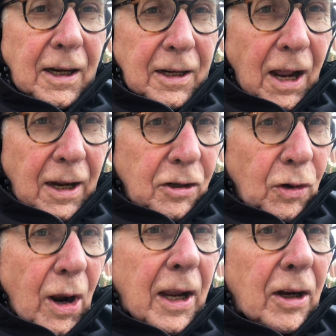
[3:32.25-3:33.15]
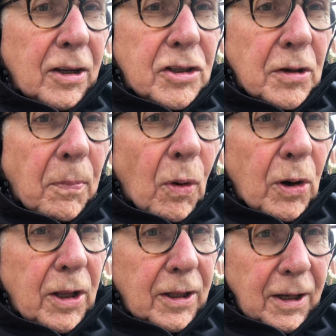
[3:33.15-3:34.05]
not directly
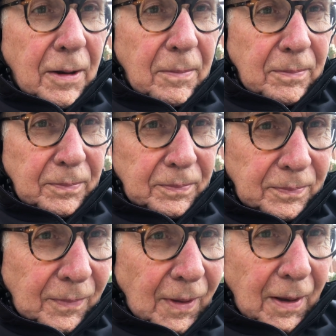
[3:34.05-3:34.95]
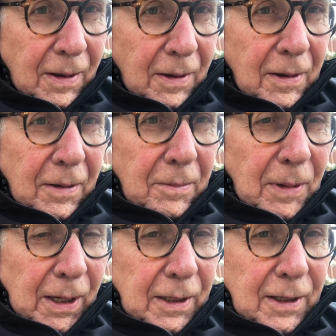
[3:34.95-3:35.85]
supporting them,
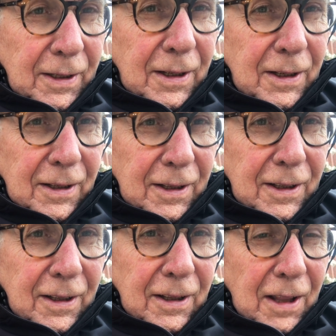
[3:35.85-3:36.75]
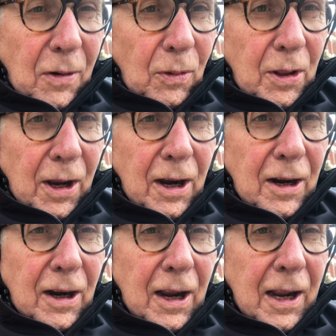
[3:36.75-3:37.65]
but they were
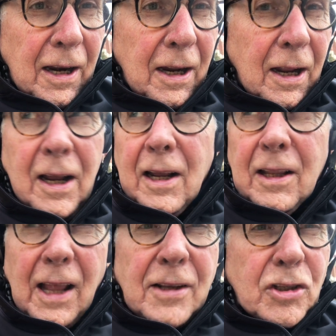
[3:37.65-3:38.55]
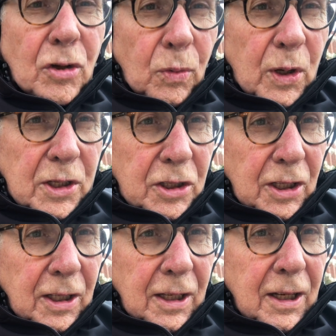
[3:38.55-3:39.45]
there, and that's the
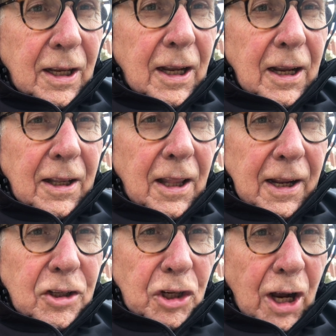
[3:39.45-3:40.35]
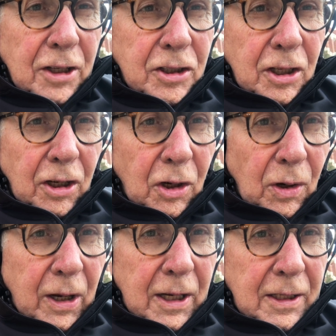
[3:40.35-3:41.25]
reason that Johnson
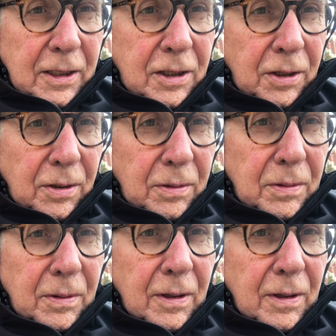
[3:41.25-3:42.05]
agreed to